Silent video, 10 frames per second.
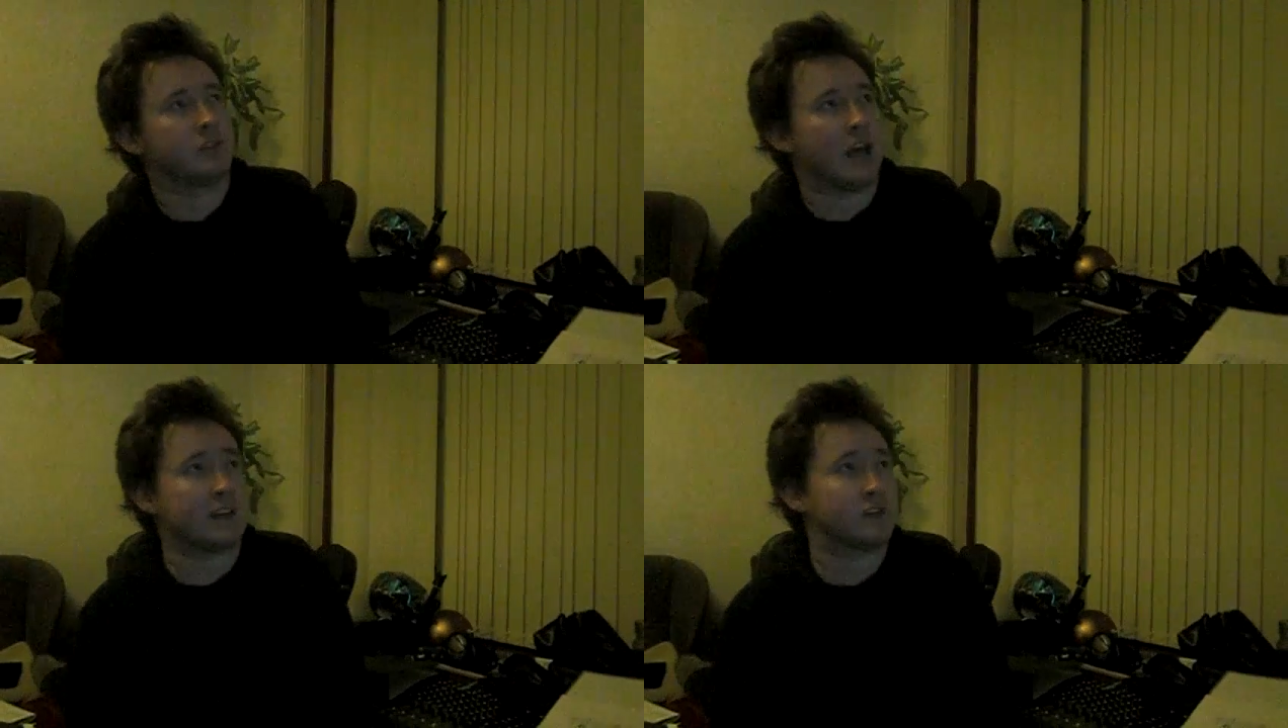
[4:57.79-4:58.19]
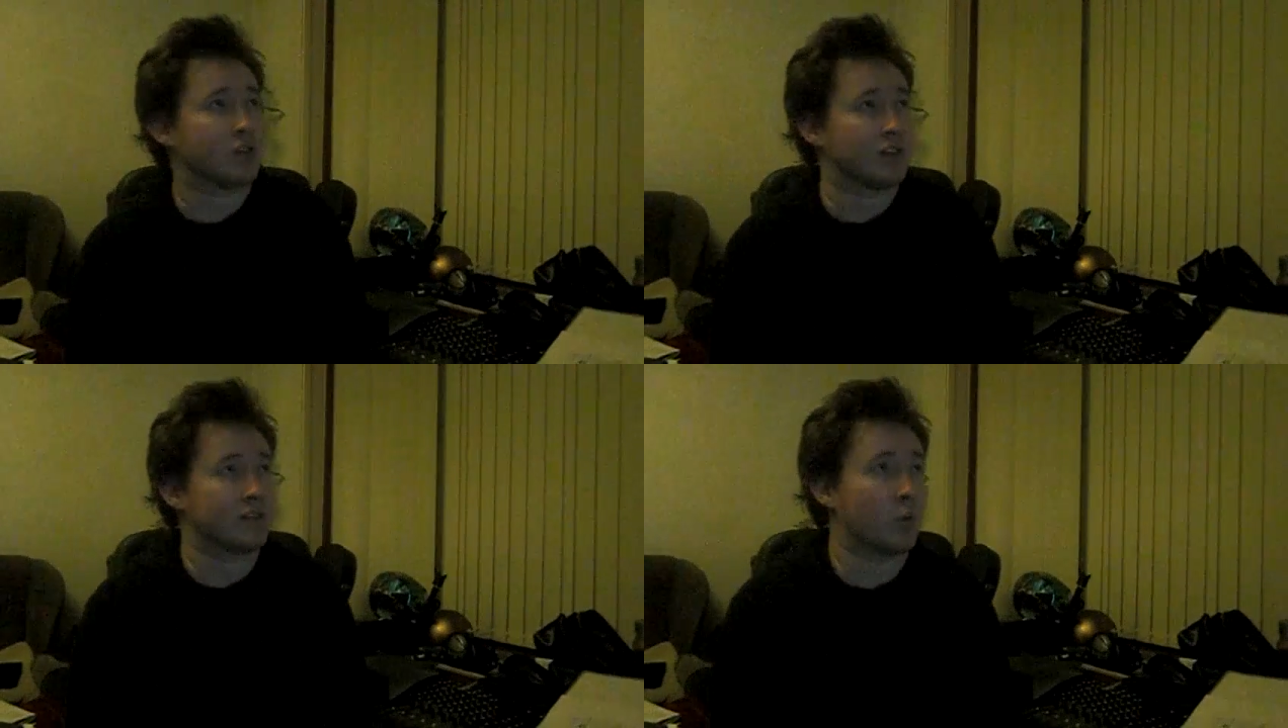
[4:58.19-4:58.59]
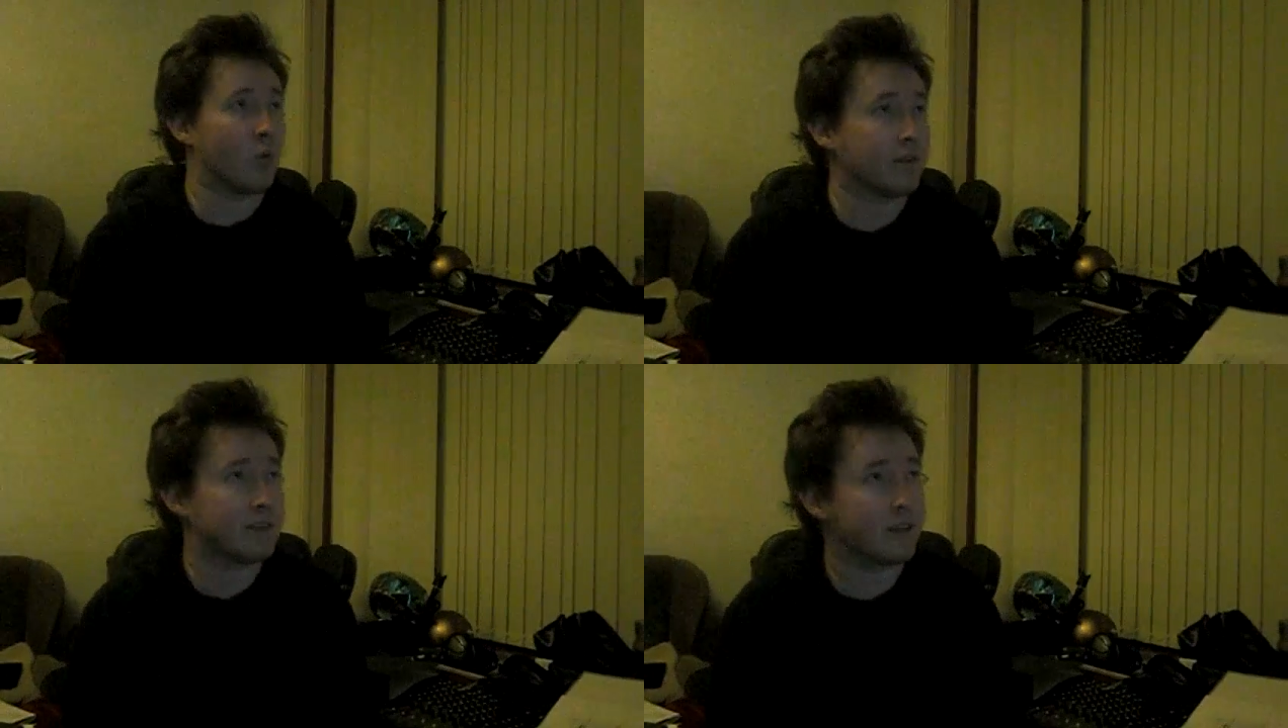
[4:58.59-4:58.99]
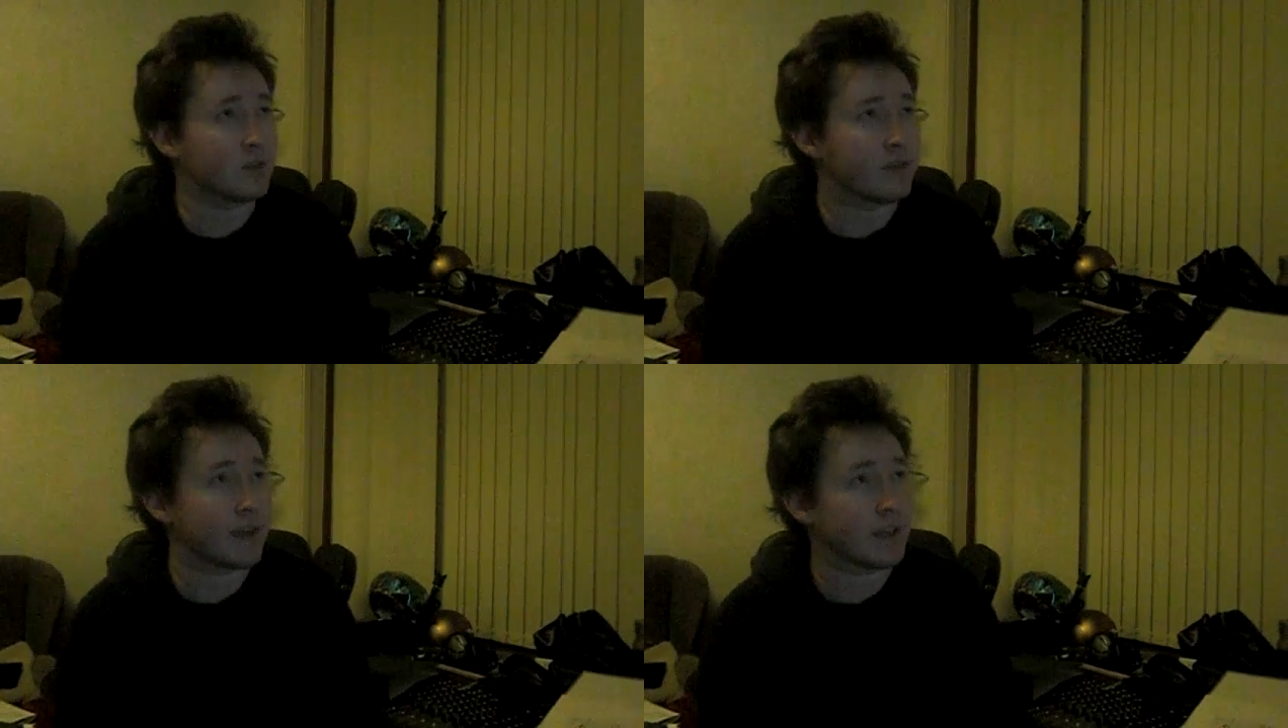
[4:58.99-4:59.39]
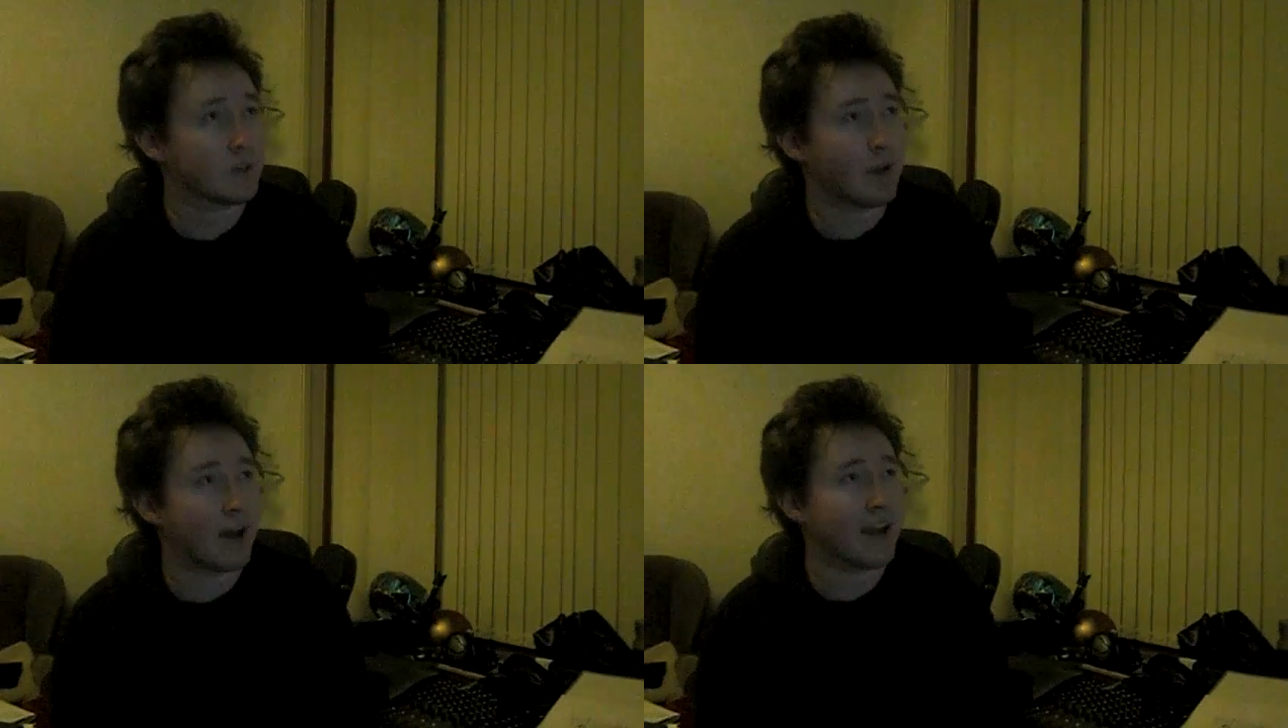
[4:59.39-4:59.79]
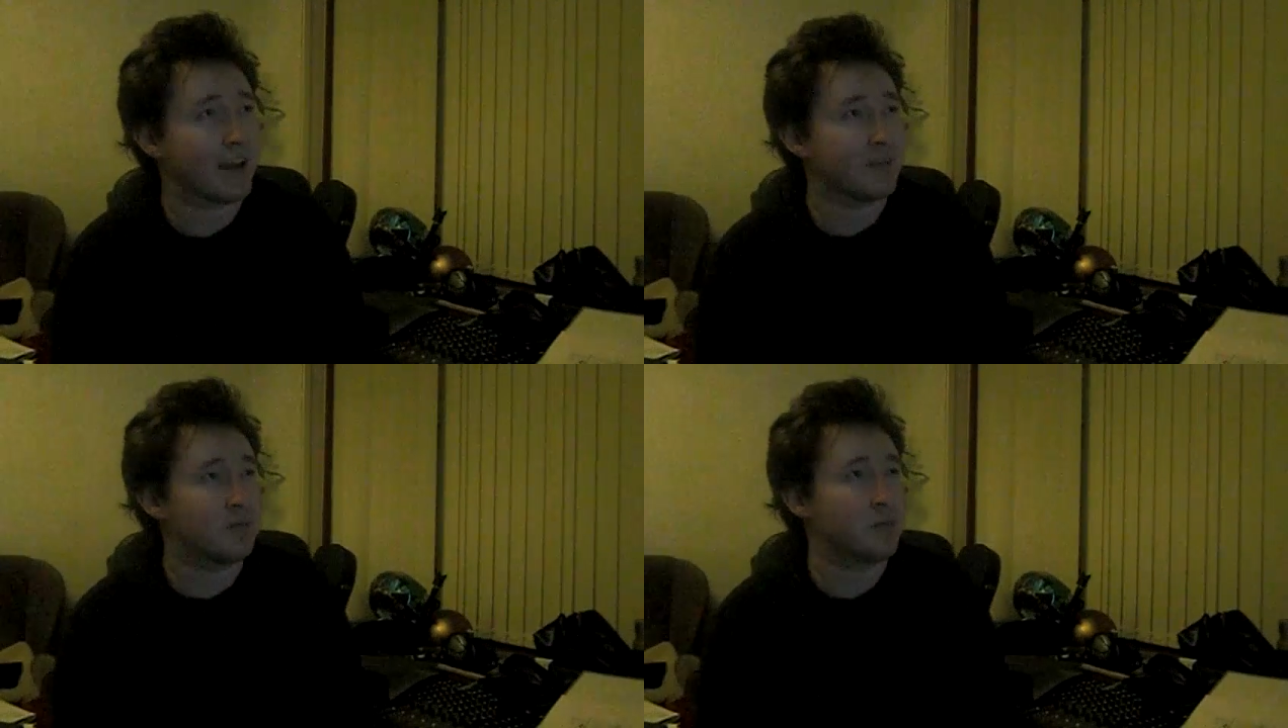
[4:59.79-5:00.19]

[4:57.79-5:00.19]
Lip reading: that's not even a word I don't think, but I have